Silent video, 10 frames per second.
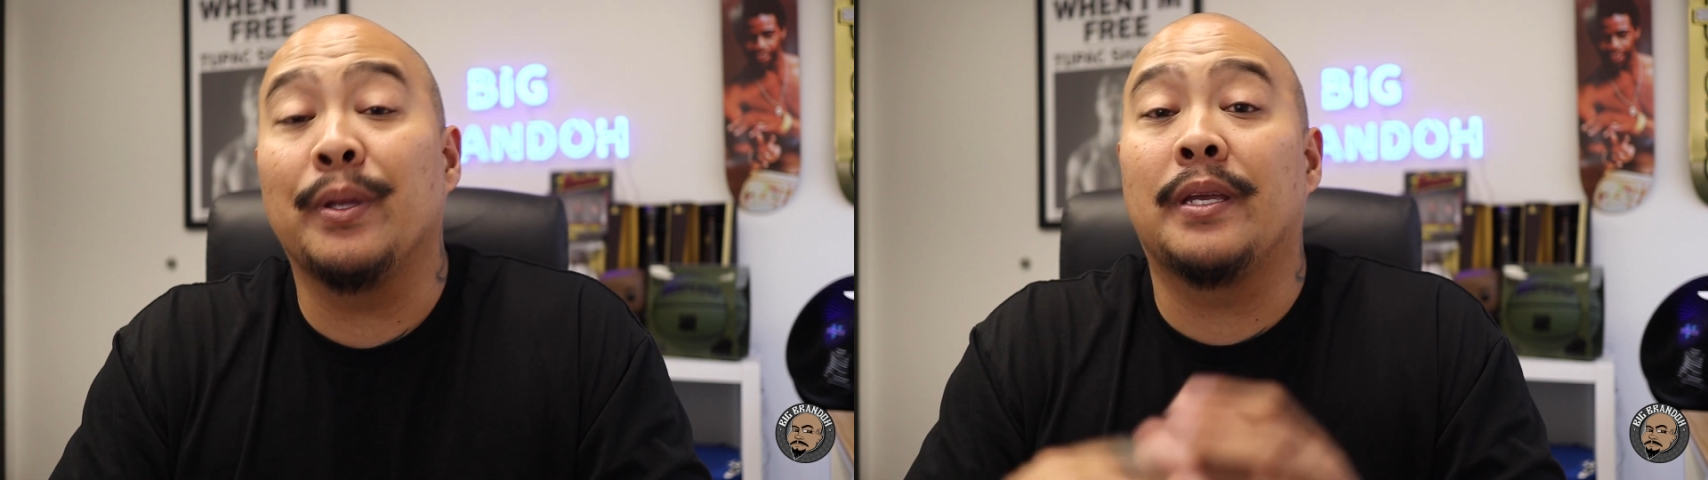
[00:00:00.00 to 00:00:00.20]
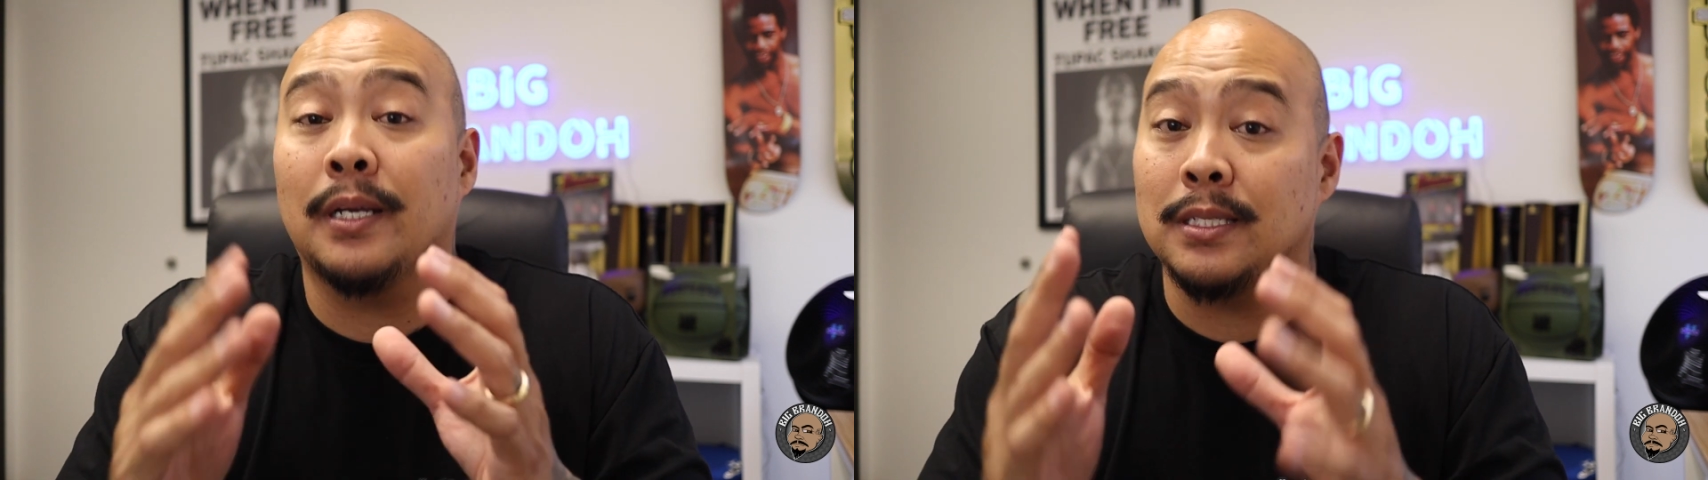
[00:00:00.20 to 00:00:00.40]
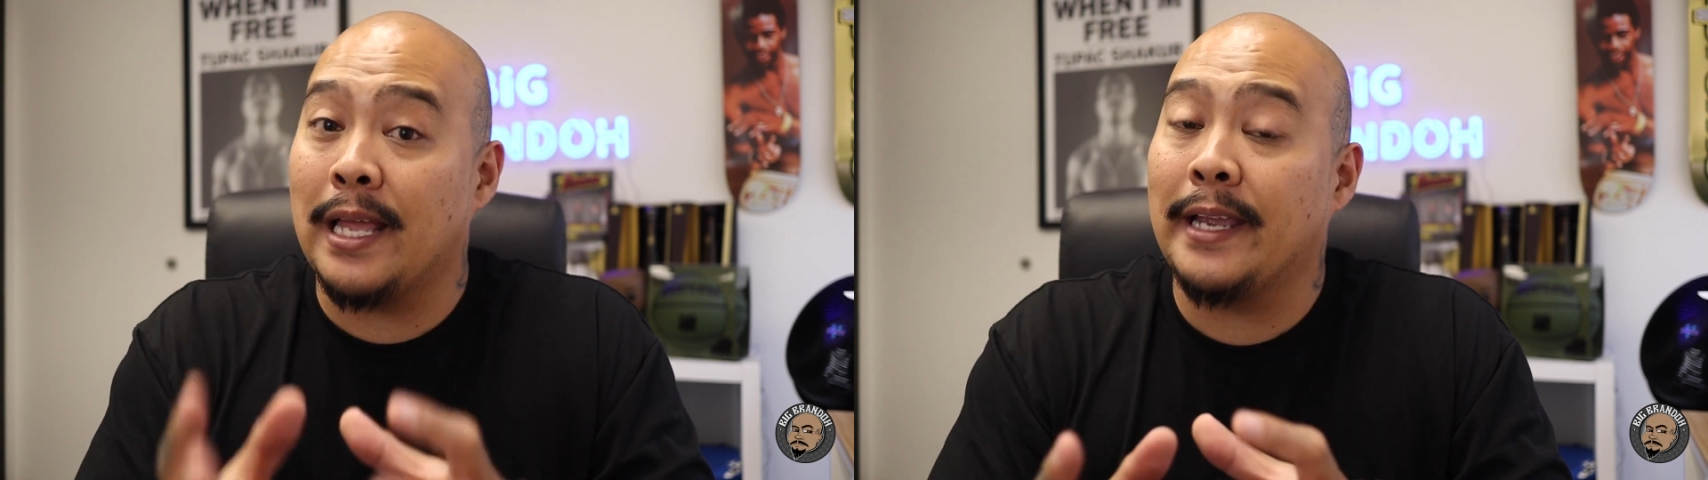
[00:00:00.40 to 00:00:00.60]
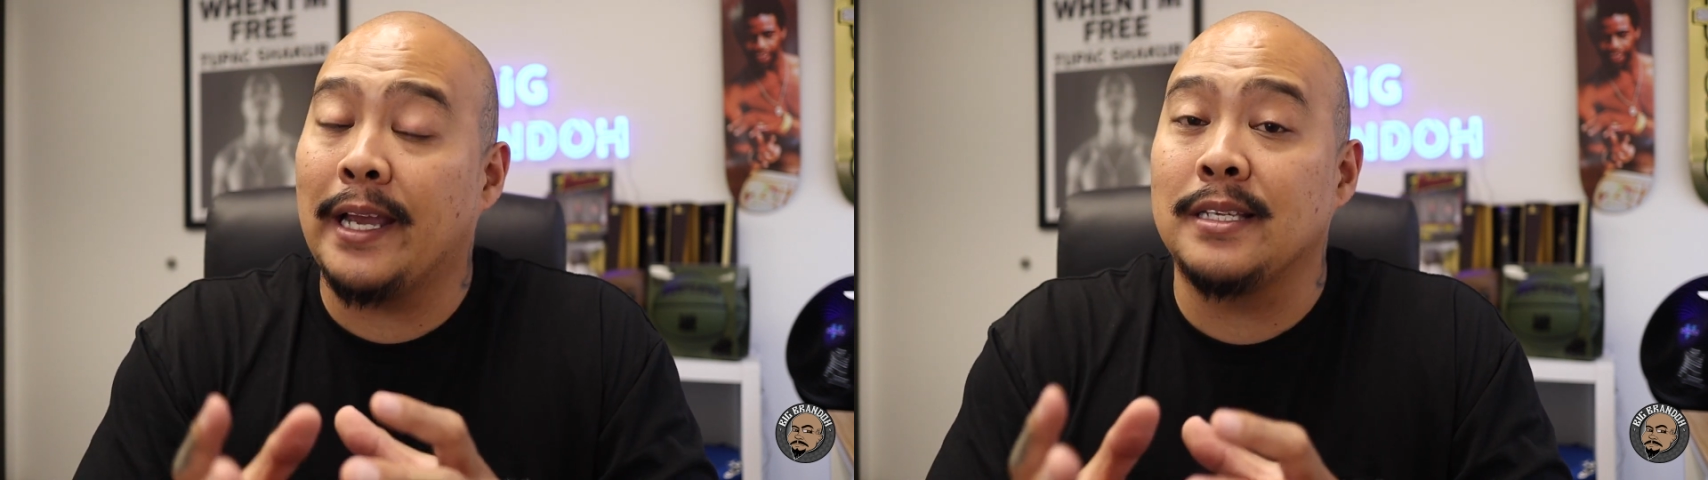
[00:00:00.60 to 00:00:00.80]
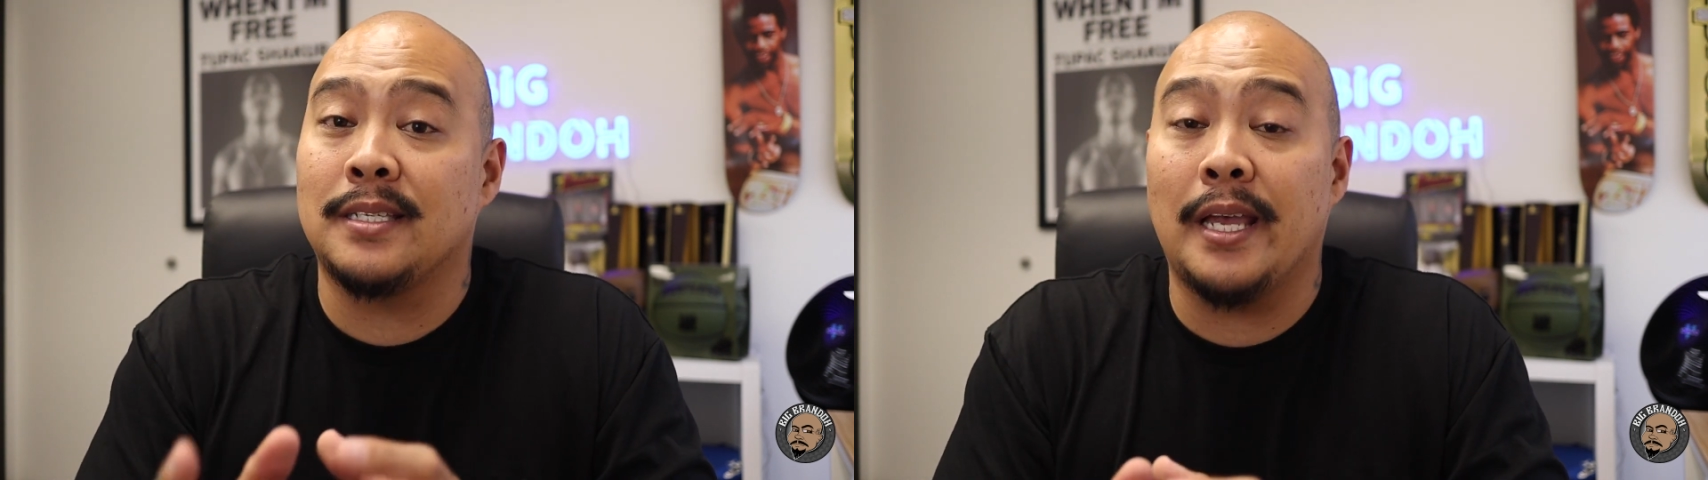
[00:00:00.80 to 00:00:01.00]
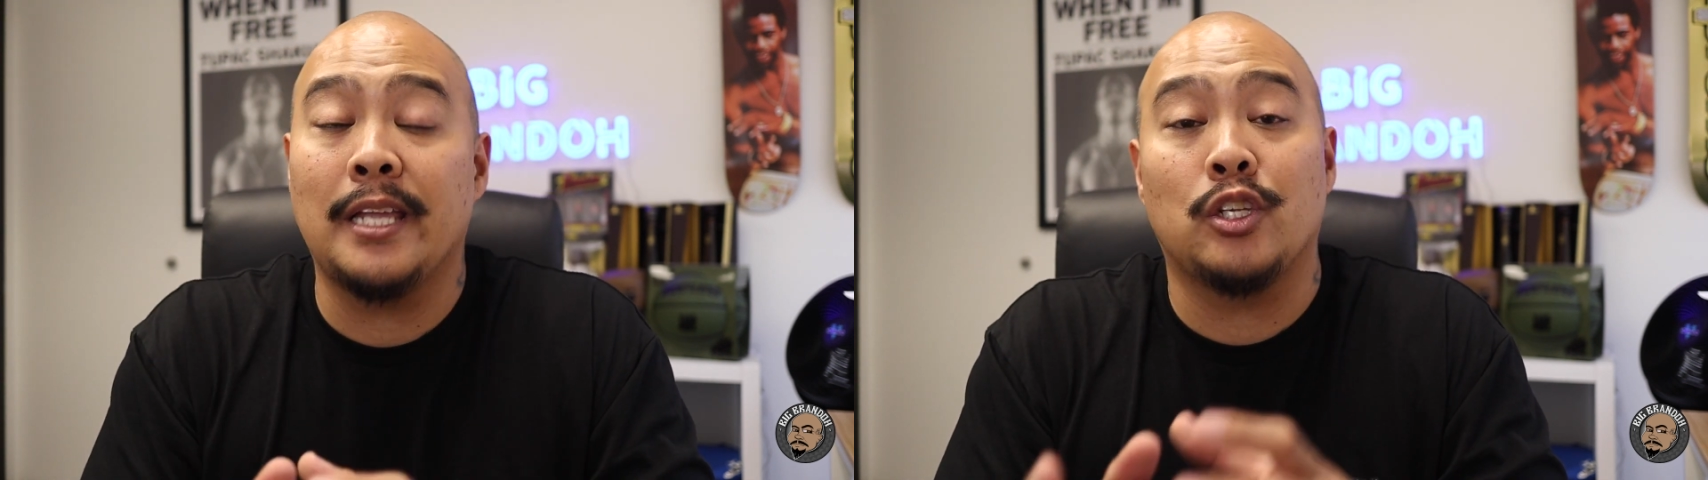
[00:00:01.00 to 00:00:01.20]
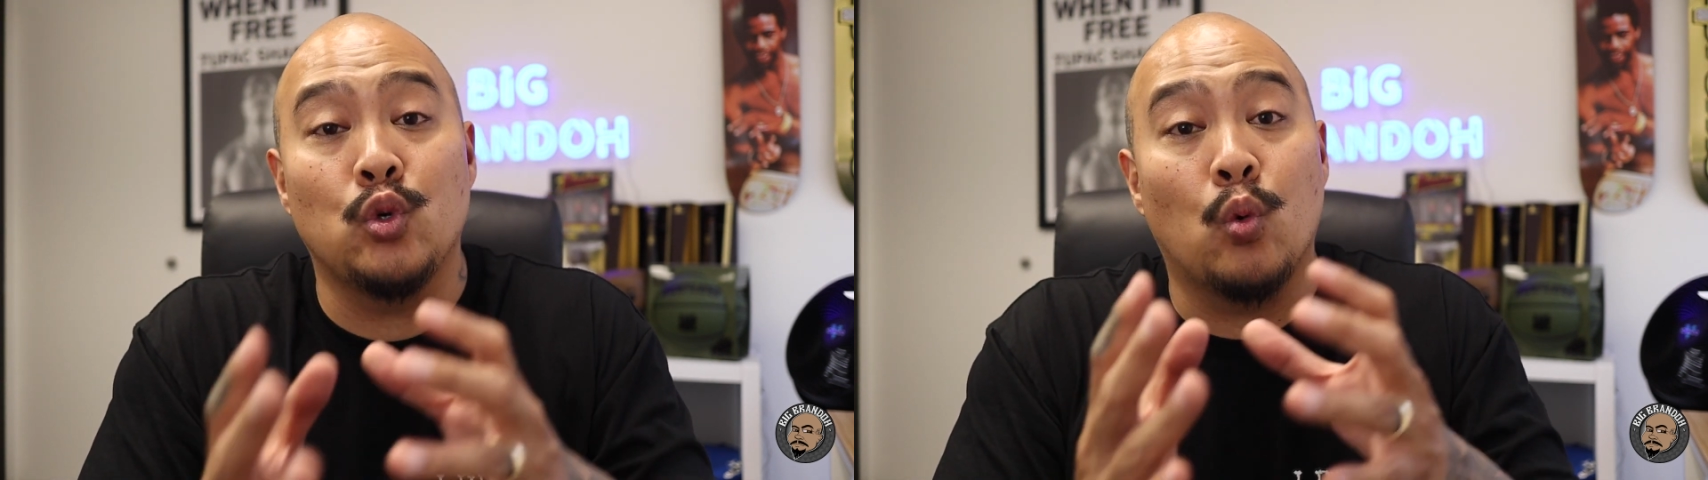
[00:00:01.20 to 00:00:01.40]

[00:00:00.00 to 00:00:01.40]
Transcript: because, like I said,